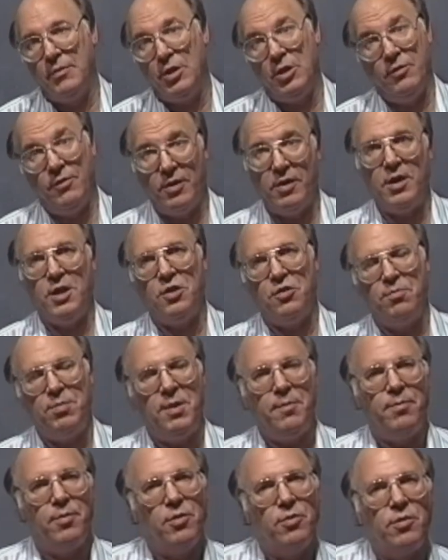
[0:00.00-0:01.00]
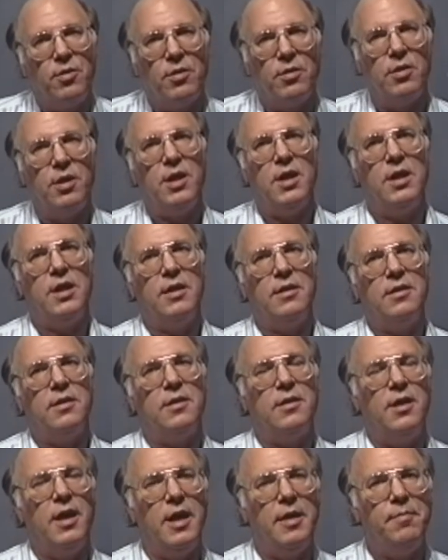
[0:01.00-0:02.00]
The various people who are looking at the
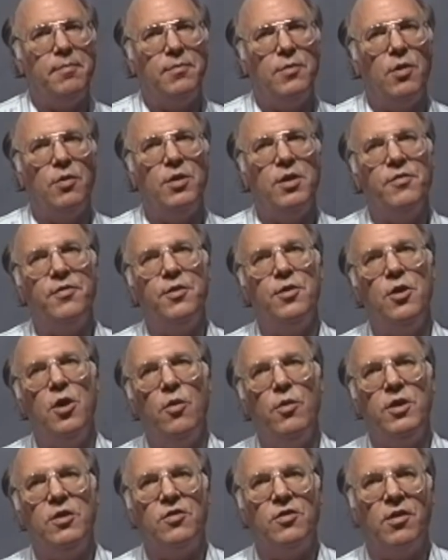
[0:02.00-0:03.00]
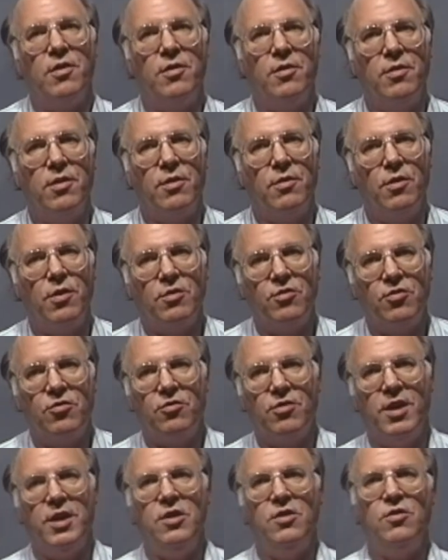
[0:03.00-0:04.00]
tape don't even know each other. They're all
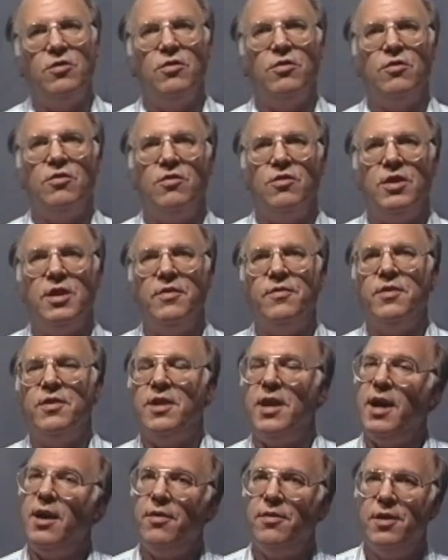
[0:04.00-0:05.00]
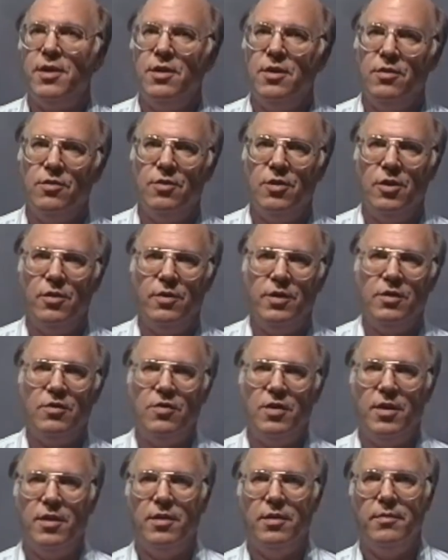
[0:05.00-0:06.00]
strangers. Even now, they don't know each
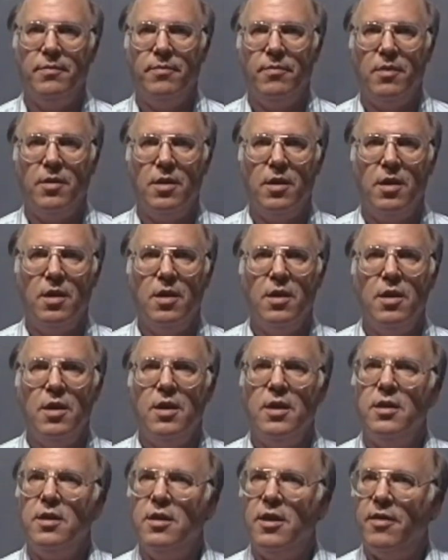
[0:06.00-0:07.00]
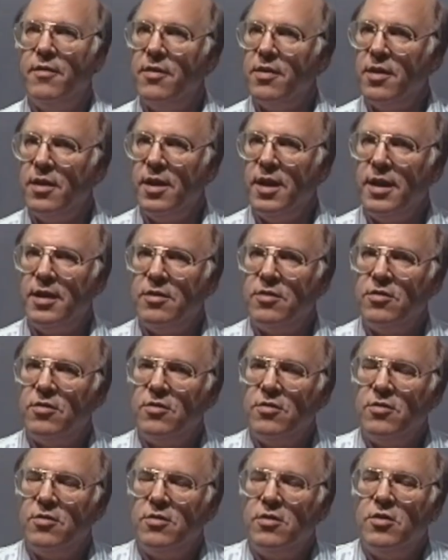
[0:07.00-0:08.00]
other.
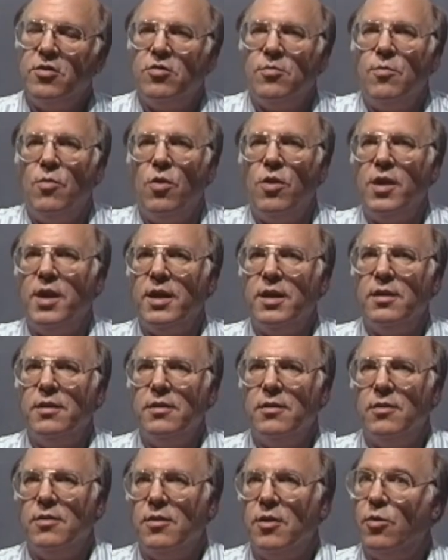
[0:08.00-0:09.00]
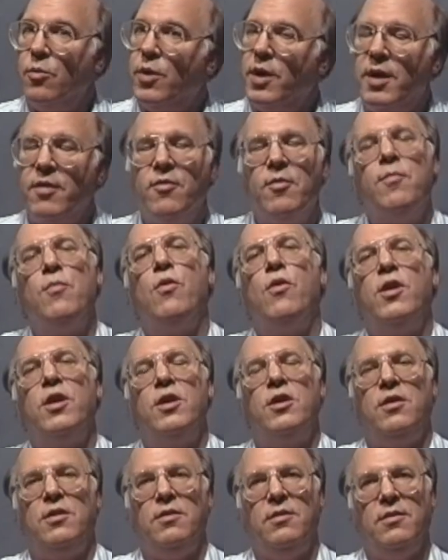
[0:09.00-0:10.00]
Nevertheless, this morning, or whatever
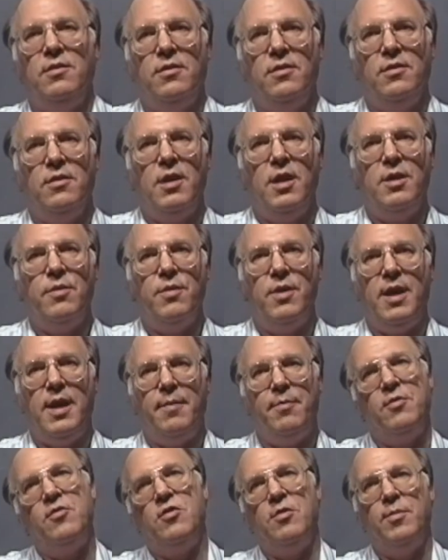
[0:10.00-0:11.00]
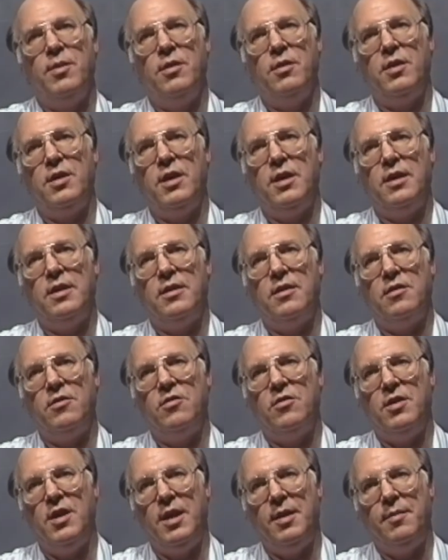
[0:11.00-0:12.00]
morning anyone happens to be looking at
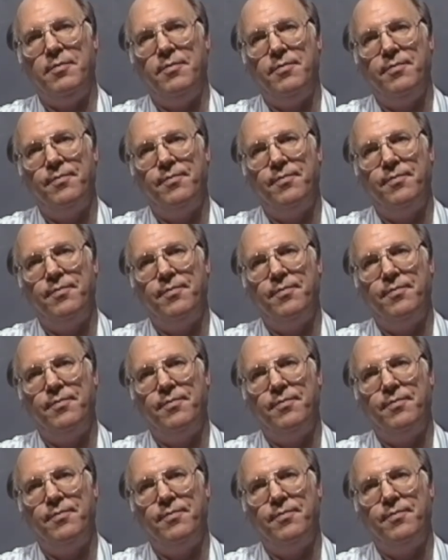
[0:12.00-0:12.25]
this tape,